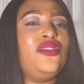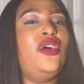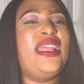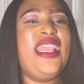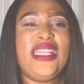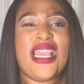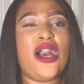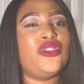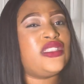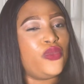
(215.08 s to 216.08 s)
not
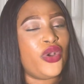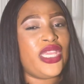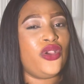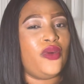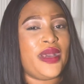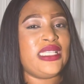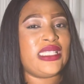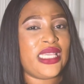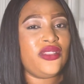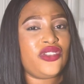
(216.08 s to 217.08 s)
anyhow smoky on my
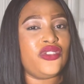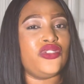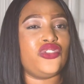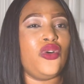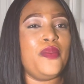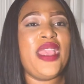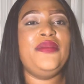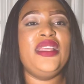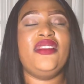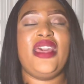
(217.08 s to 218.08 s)
skin too, so
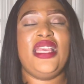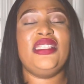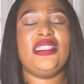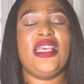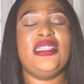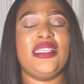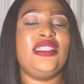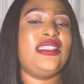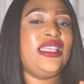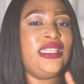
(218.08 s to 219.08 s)
maybe the incense
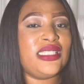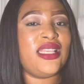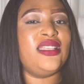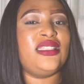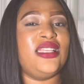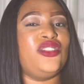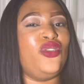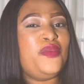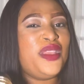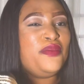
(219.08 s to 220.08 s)
is incense that's
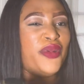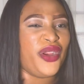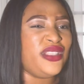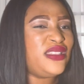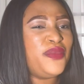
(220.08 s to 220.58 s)
not being burnt.